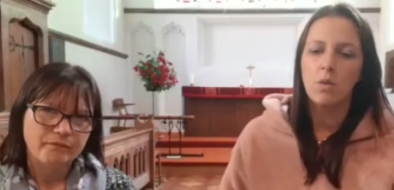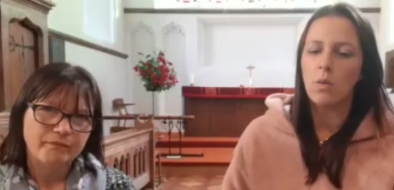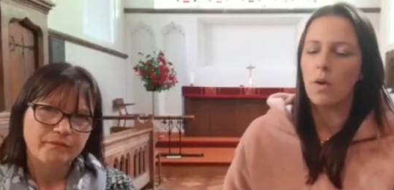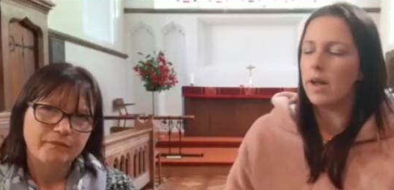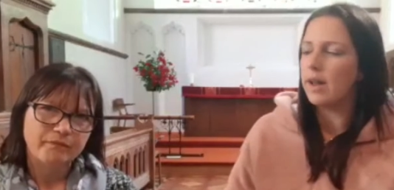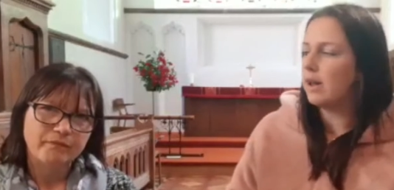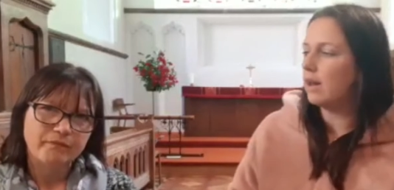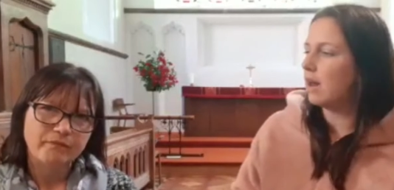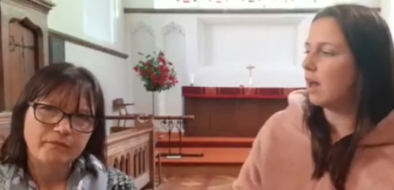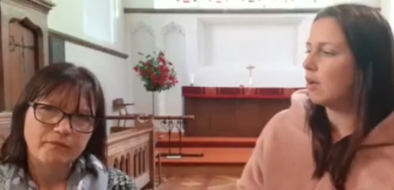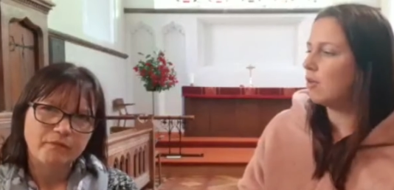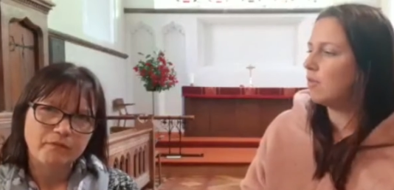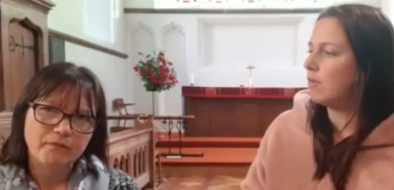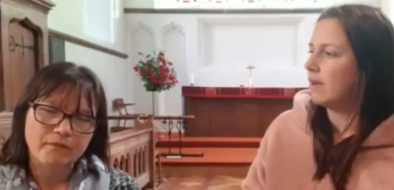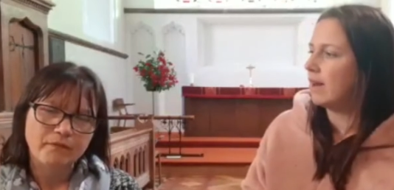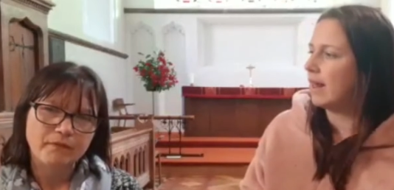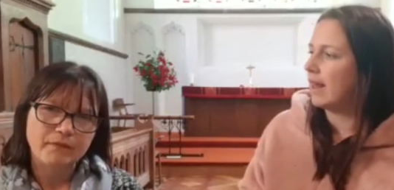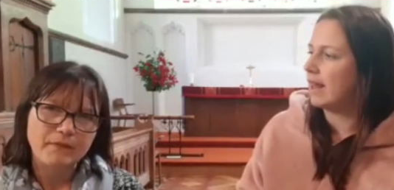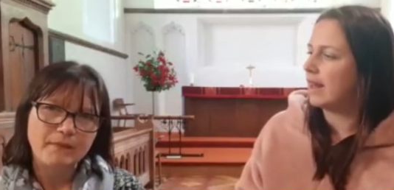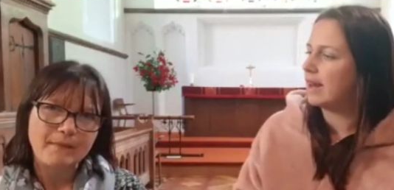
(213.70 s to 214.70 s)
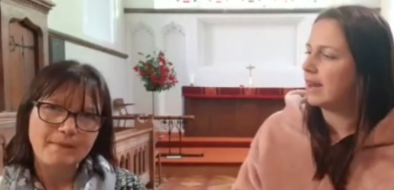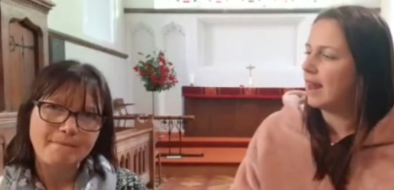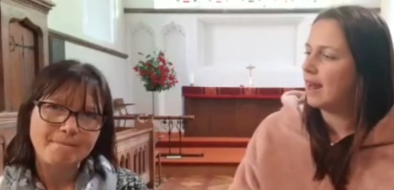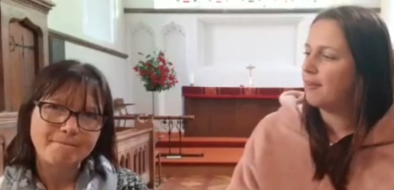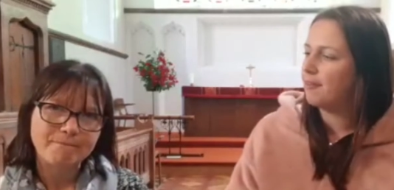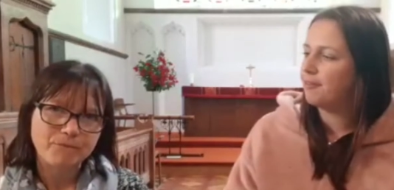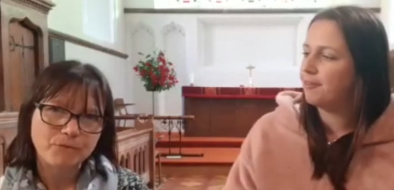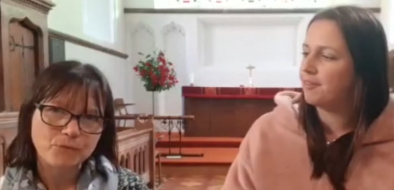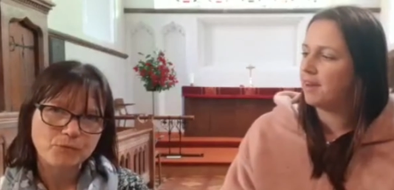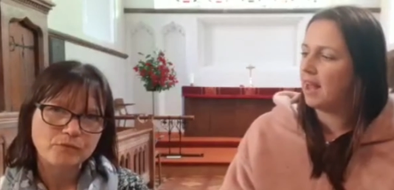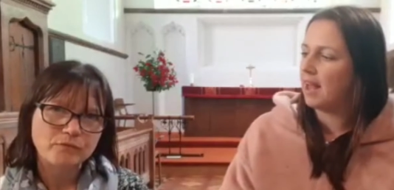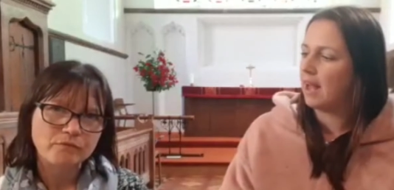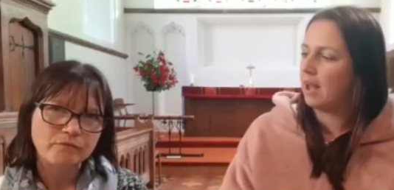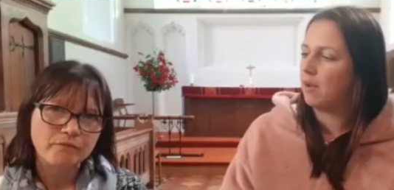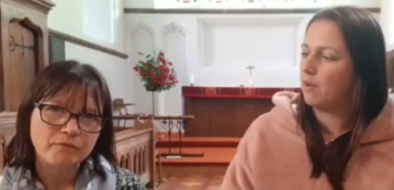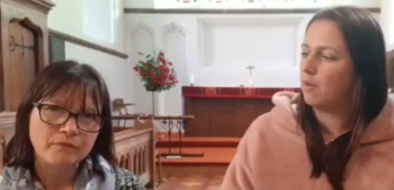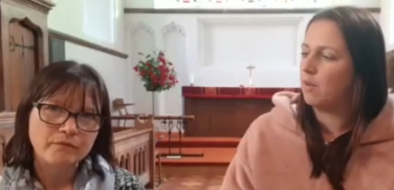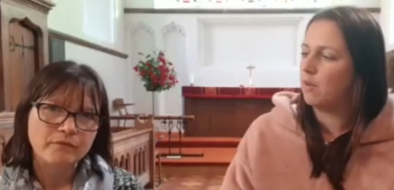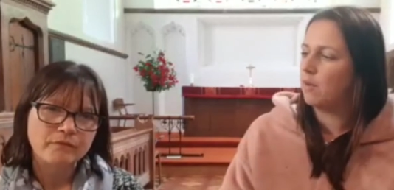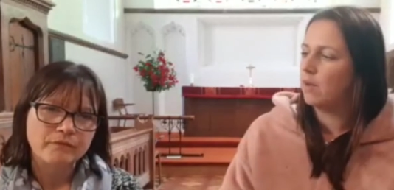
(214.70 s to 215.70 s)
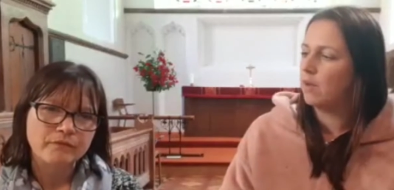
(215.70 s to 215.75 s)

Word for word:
Speaker 1: quite lonely and left out